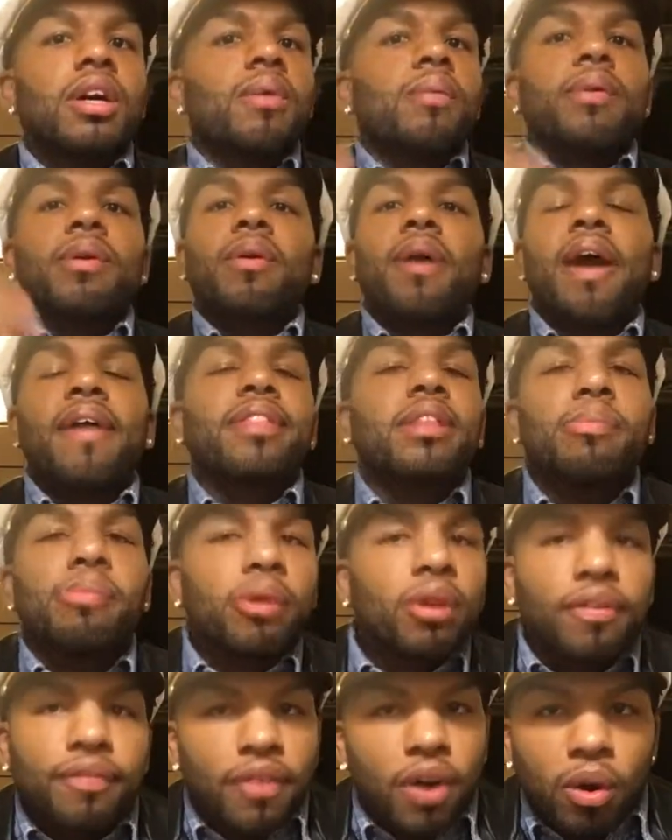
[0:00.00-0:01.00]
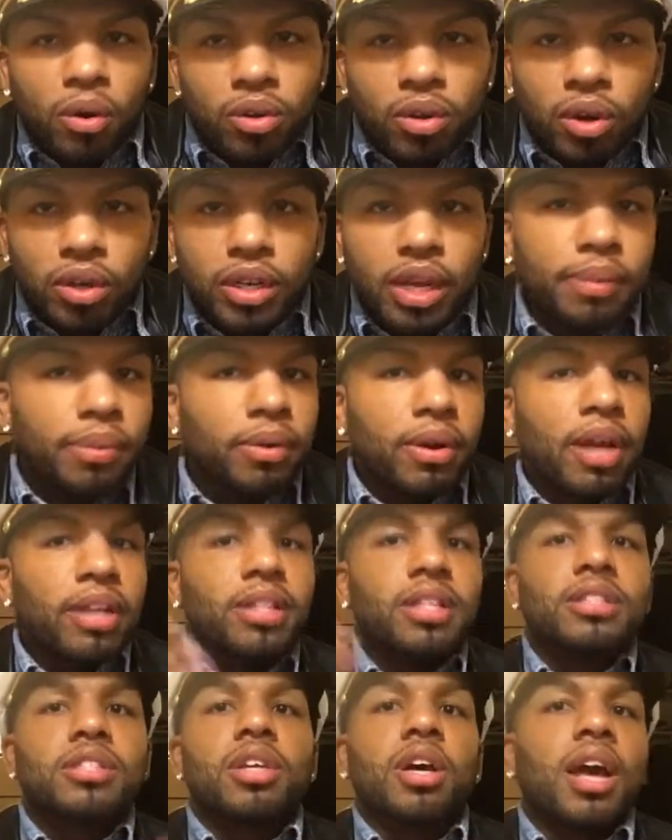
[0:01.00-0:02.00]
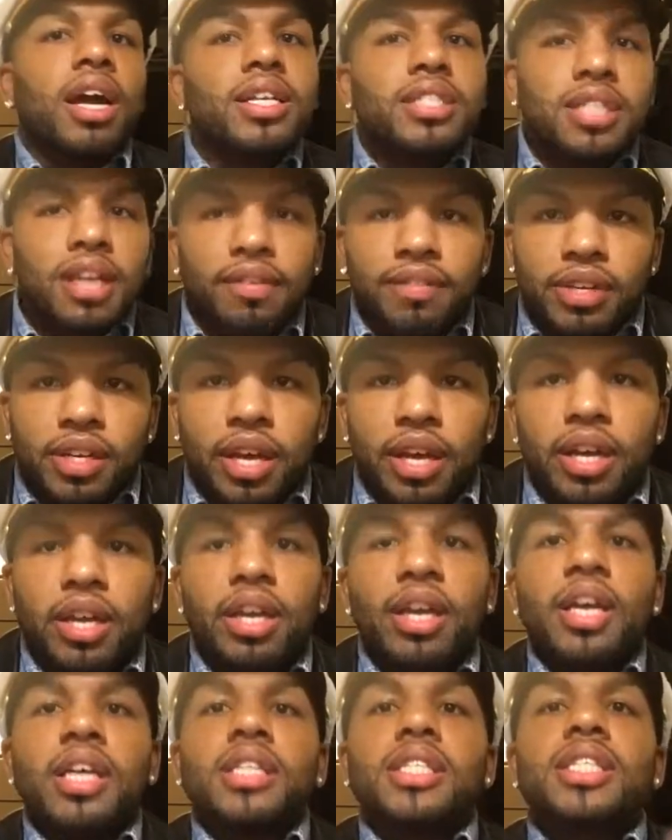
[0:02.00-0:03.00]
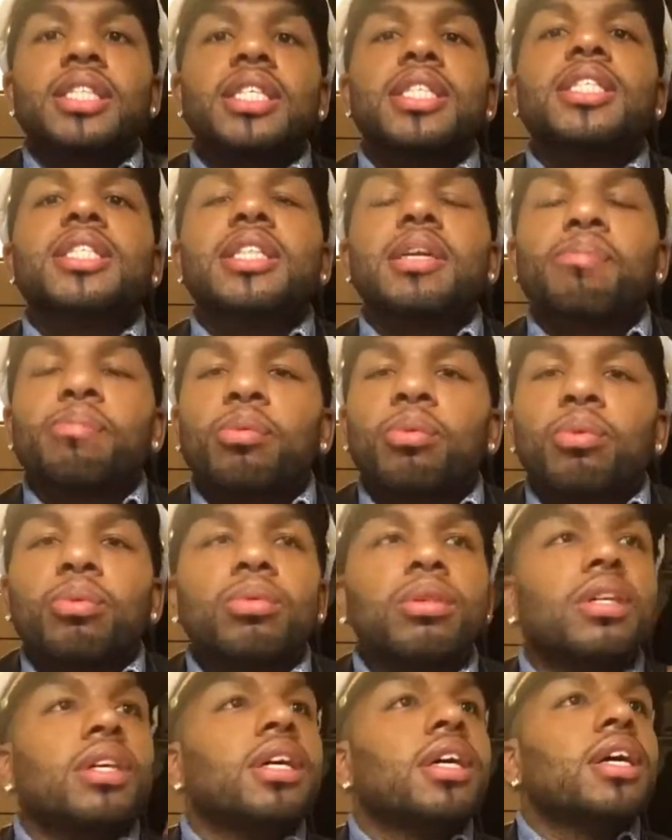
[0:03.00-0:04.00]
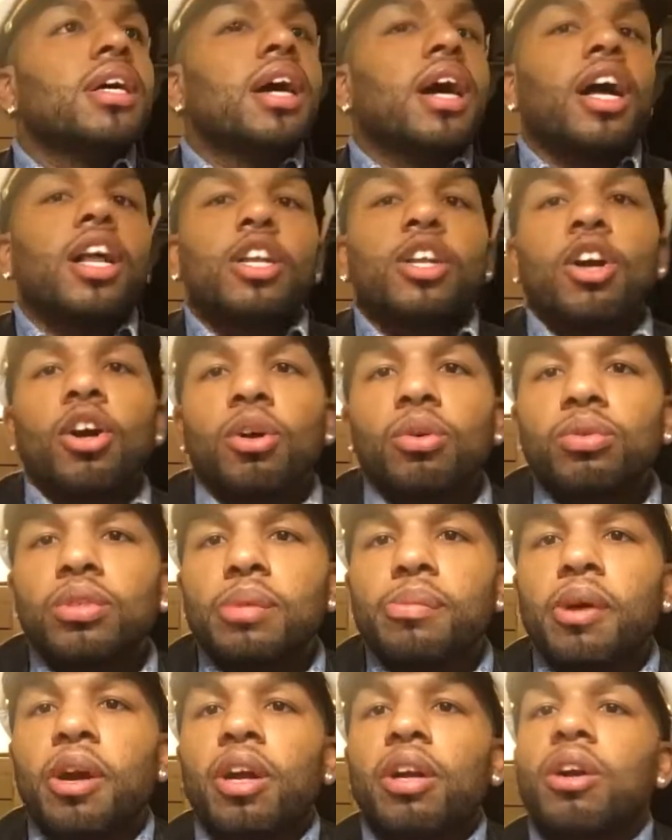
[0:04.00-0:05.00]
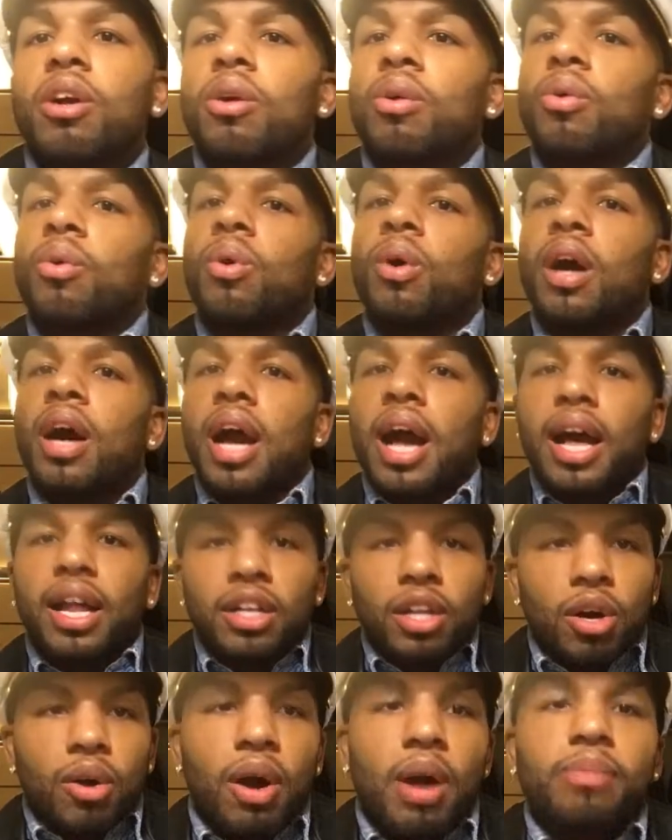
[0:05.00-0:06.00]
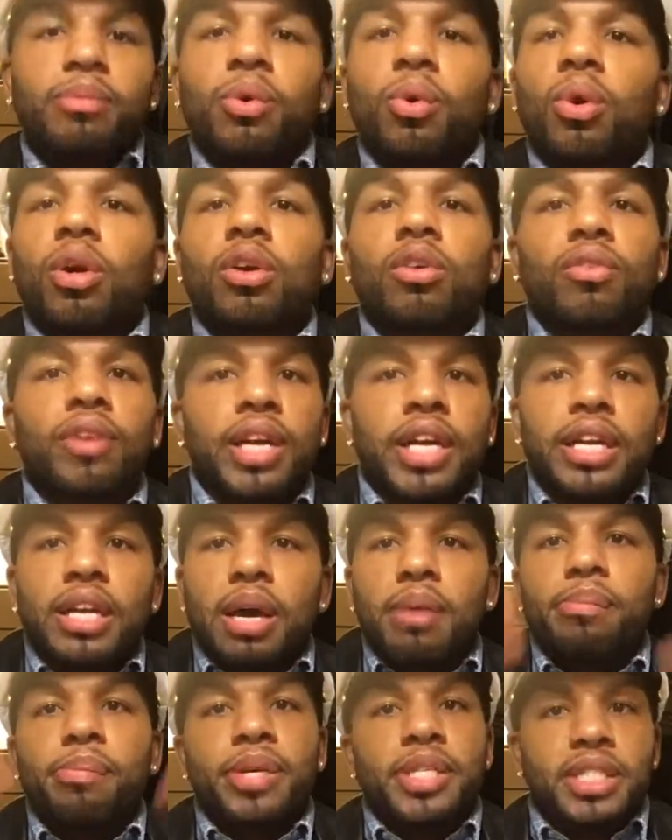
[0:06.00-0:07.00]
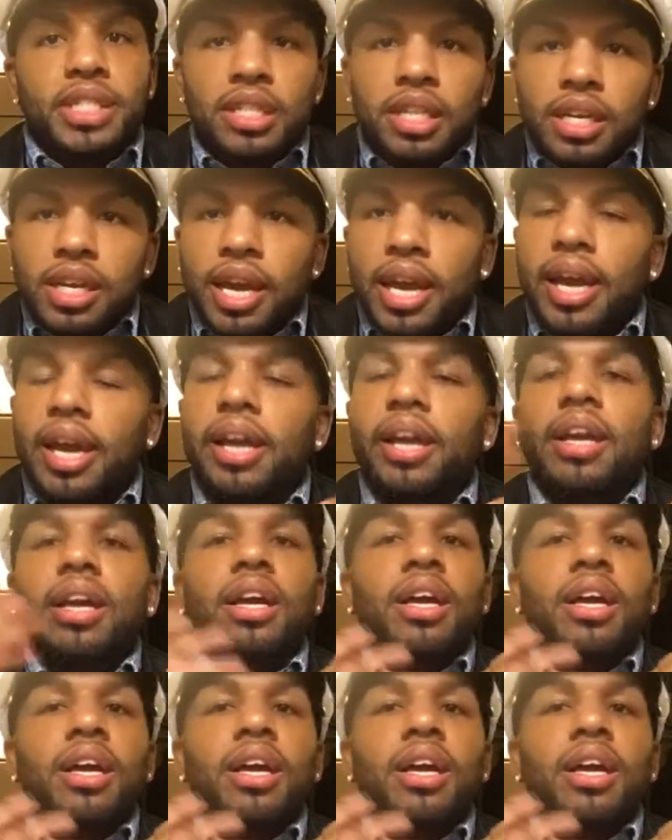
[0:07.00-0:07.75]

We don't have to be on the phone all day. We don't have to text every day. Just a simple, hello, DeMarco, or hello, I'm doing great. I'm busy today.